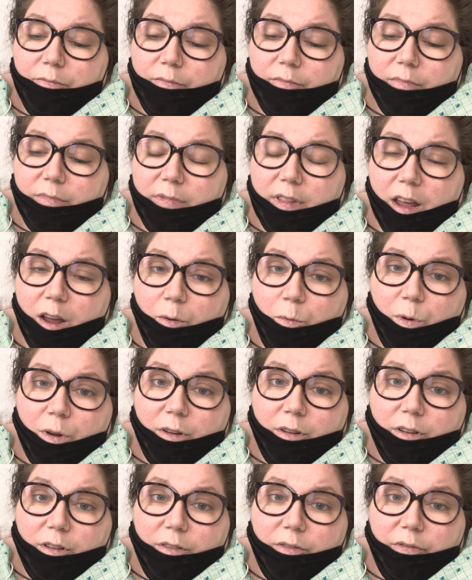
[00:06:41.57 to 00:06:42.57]
they
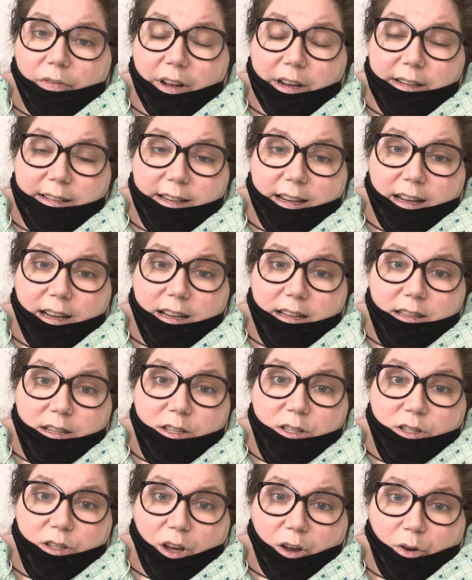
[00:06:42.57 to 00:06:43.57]
will fix it in the
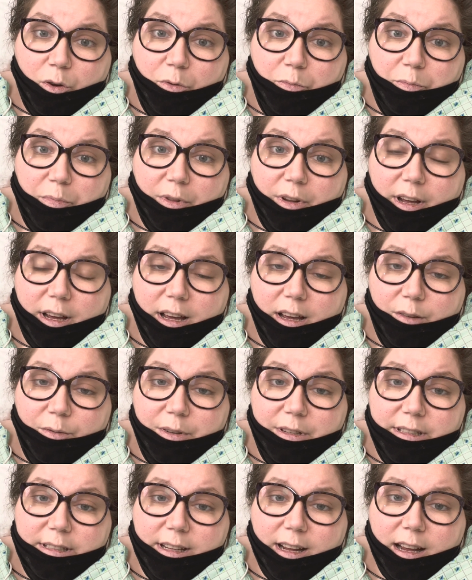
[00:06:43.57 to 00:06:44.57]
scope, like I
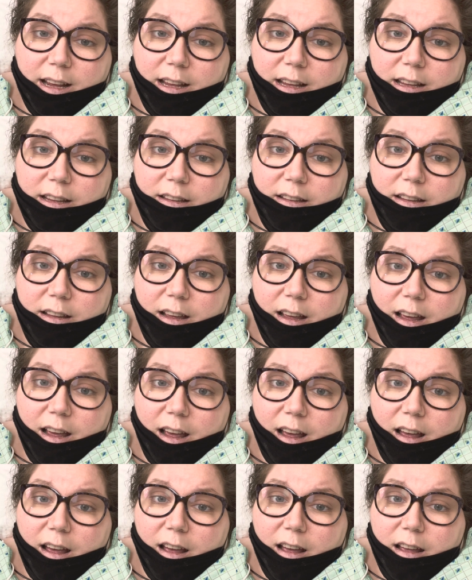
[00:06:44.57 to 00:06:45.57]
was saying,
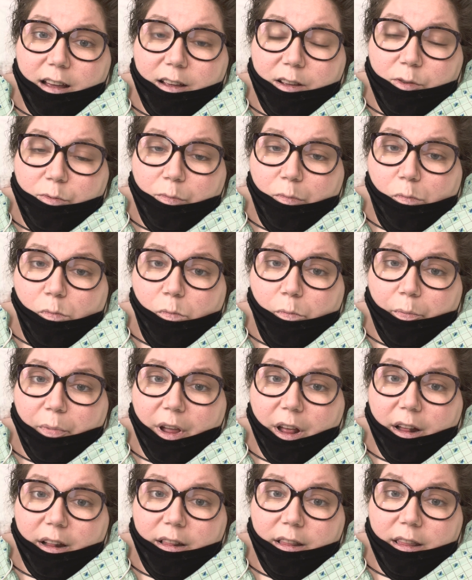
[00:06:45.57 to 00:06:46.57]

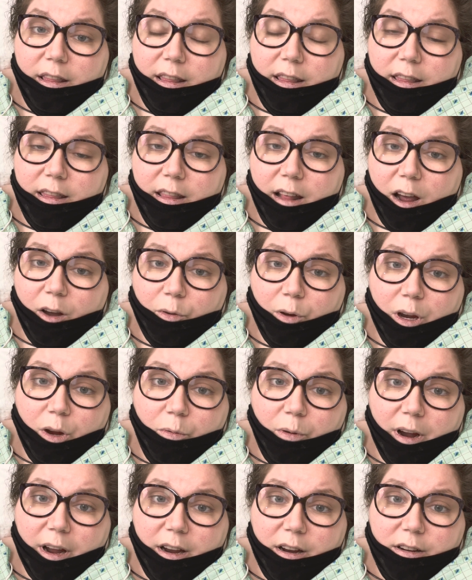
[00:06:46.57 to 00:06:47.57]
but that
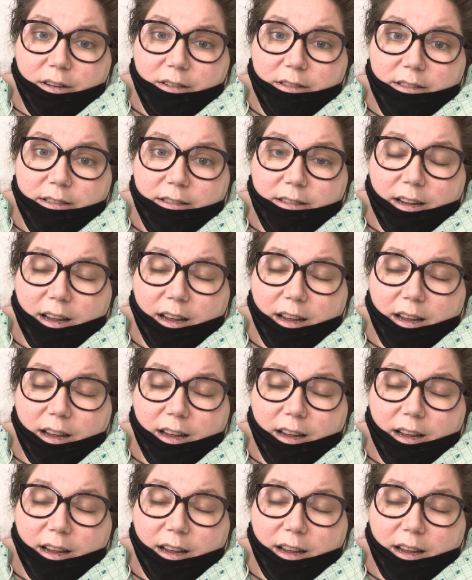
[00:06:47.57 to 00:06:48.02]
requires